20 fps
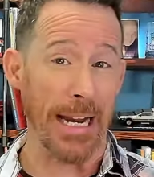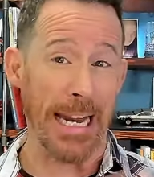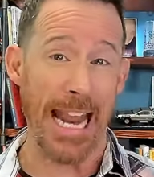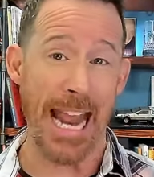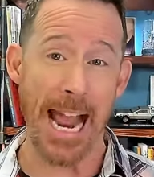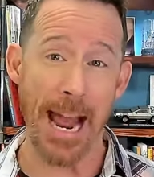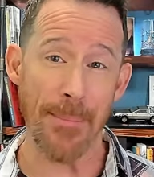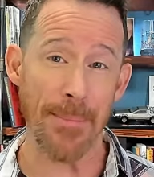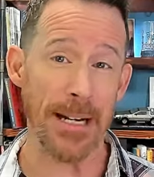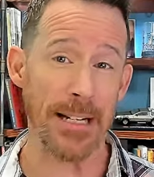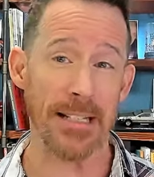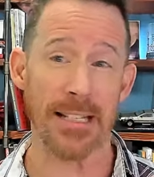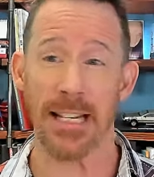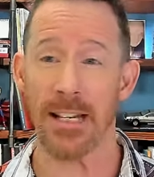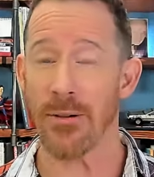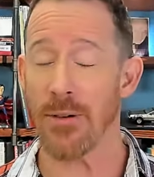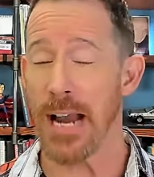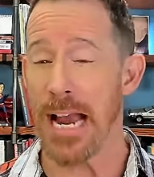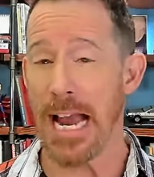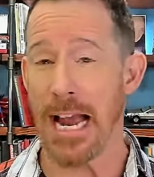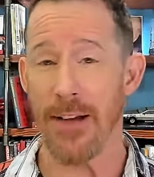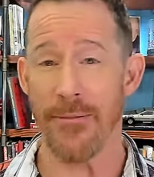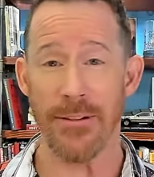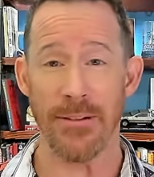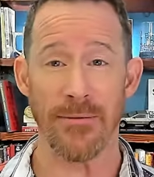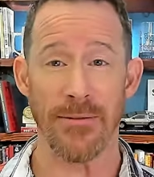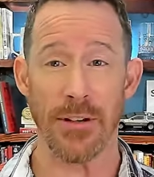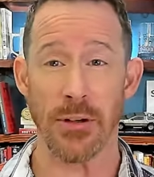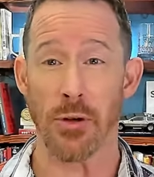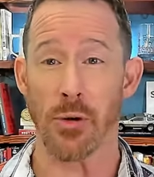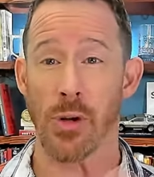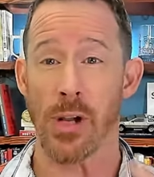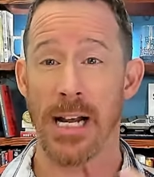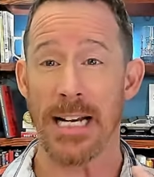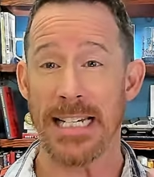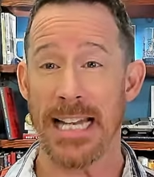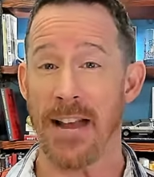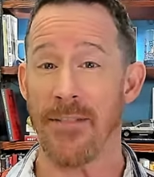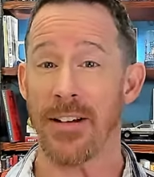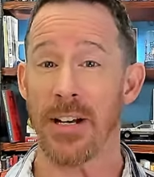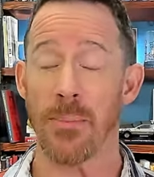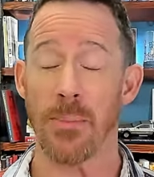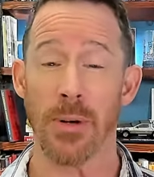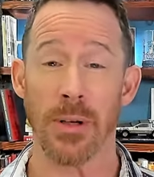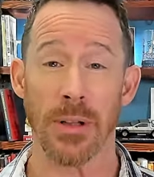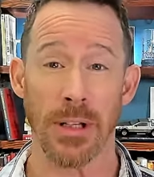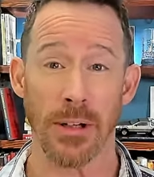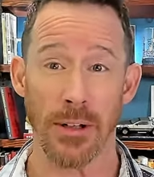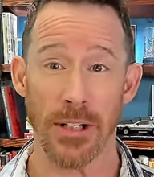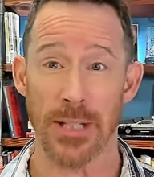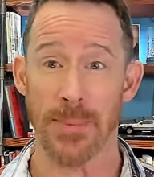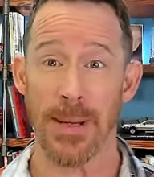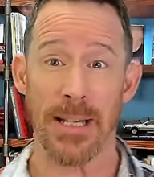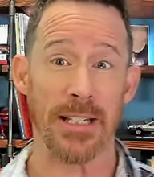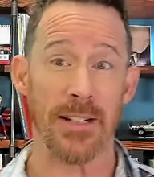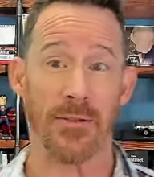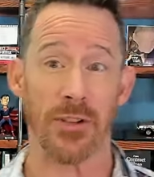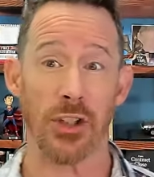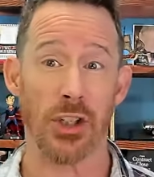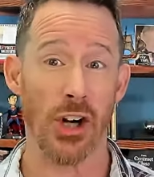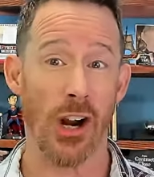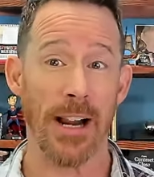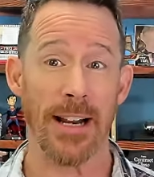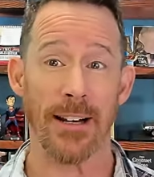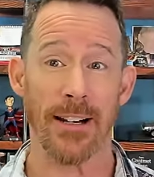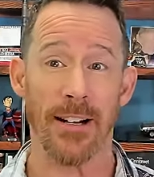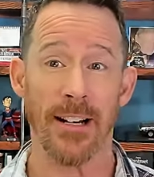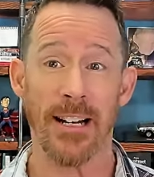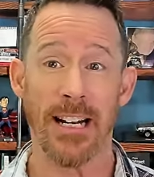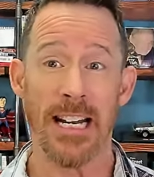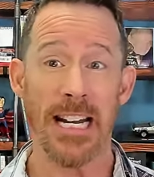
of cabinets that you have and visualize having to put their expensive china